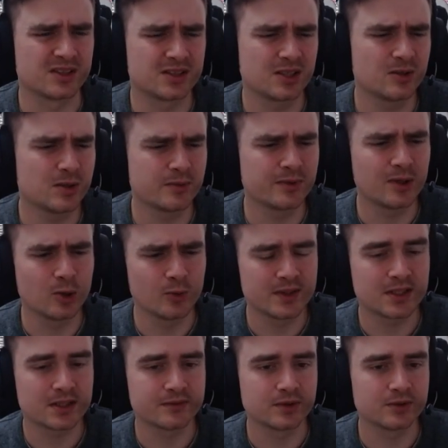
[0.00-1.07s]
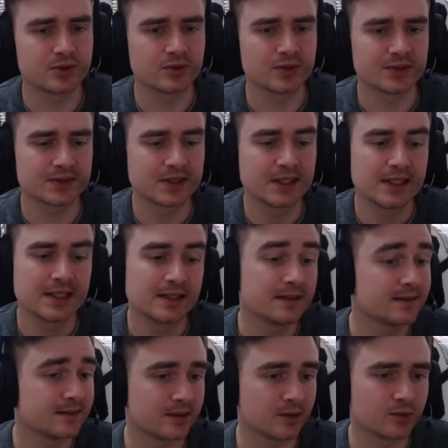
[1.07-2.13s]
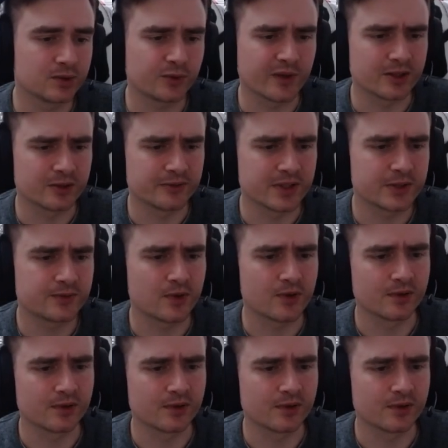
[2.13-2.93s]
so you will always have a good choice. Don't try to fish for the